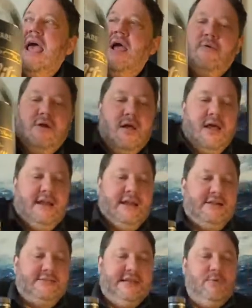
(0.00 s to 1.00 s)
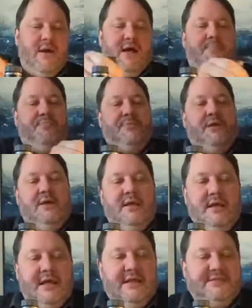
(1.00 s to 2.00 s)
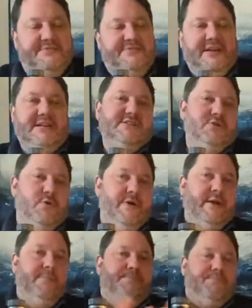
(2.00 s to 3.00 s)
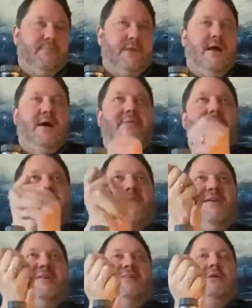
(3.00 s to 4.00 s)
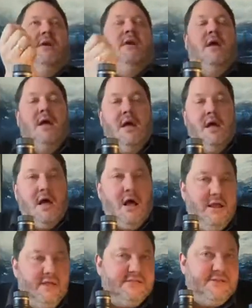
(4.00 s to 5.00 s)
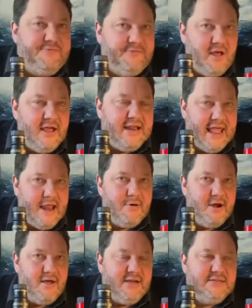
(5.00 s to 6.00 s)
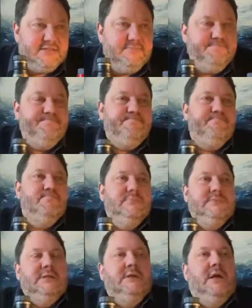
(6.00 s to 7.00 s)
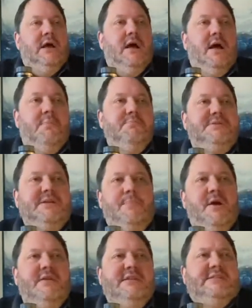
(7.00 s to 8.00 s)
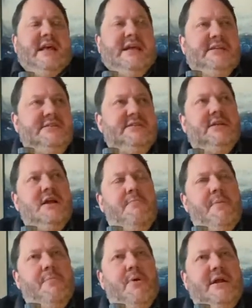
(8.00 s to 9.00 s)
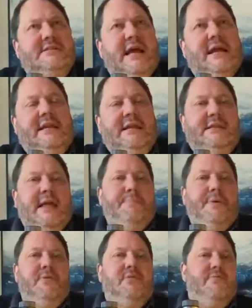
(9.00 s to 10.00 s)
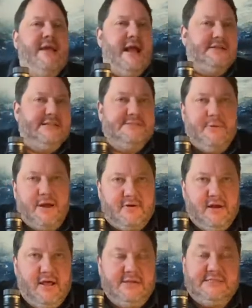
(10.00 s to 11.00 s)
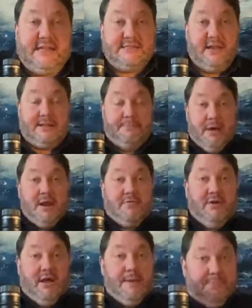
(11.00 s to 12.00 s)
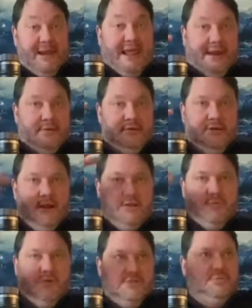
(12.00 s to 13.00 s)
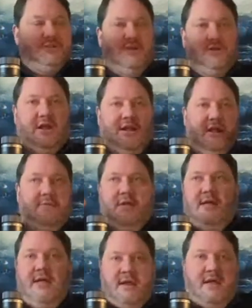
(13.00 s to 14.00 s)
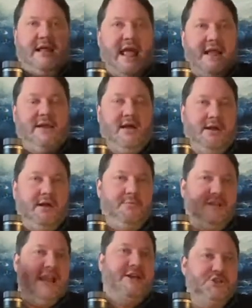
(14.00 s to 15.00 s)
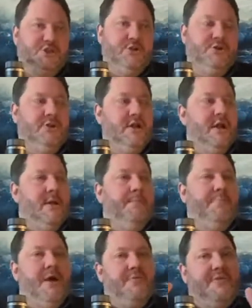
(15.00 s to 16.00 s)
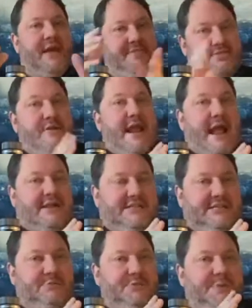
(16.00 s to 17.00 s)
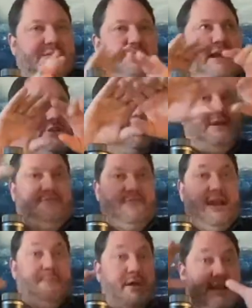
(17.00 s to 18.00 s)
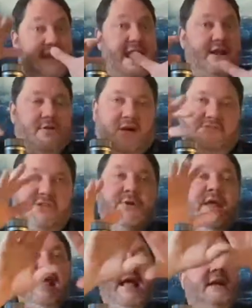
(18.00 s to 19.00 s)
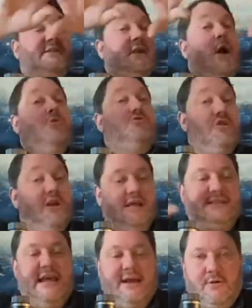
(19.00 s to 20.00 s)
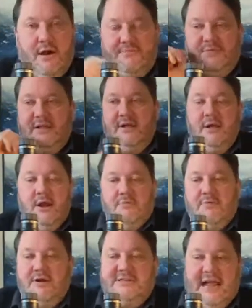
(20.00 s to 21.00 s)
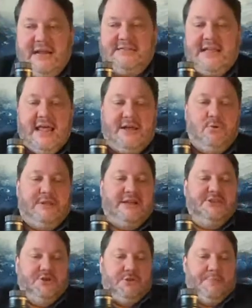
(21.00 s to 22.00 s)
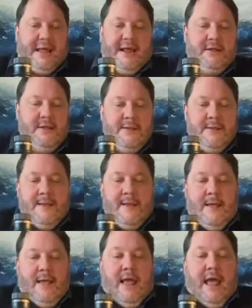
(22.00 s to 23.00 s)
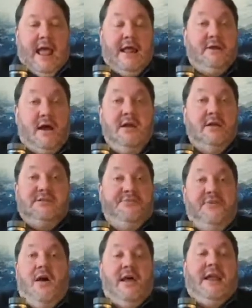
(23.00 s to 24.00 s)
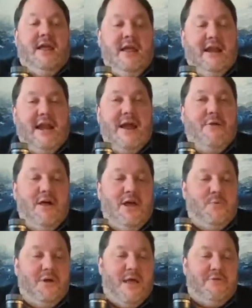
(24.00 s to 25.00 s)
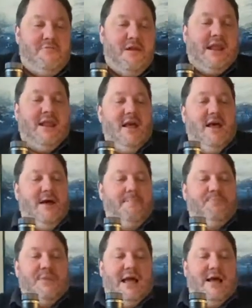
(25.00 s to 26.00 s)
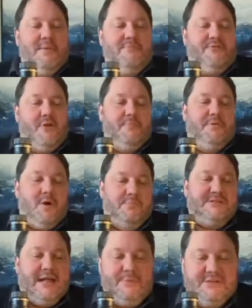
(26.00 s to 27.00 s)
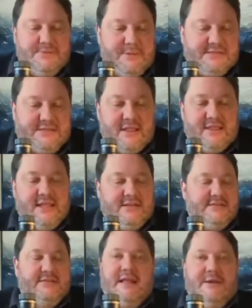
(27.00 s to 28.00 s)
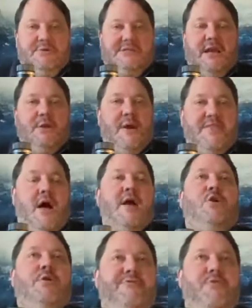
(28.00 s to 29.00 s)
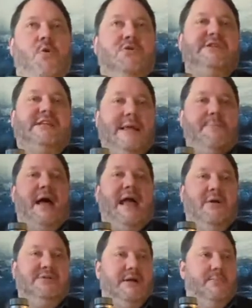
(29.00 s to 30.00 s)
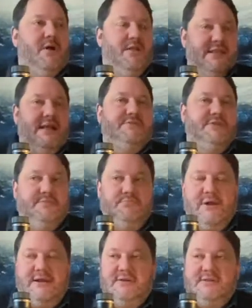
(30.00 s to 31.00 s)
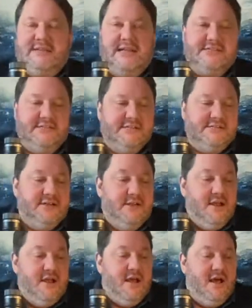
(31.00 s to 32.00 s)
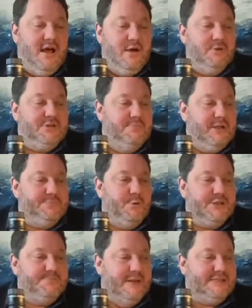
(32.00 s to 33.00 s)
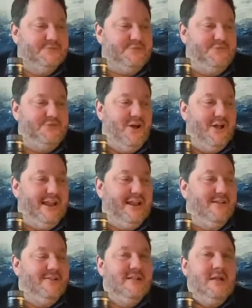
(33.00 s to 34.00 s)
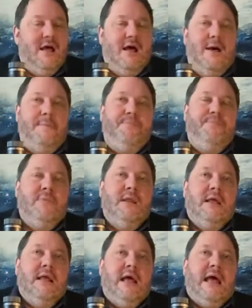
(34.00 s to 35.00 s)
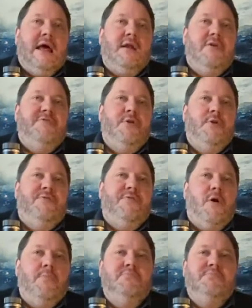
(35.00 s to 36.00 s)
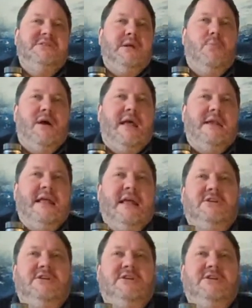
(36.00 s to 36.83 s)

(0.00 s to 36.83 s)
Aerolite Lyndsay. Well, here's a funny story. I used to fly an Aerolite somewhere in the States, can't remember where exactly. They build three-axis microlites. That's like a microlite plane, you know, the ones which look like a hang glider with an engine on, but they're three-axis, which means they're actually a frame like an aircraft. So it's an ultralight aircraft with a Rotax air-cooled engine on the back. And I learned to fly in an Aerolite 103 from Compton Abbas, amongst other things. And it was the only way that I could afford to keep my hours up rather than having to rent Cessnas, which are much more expensive to fly. And I flew from somewhere near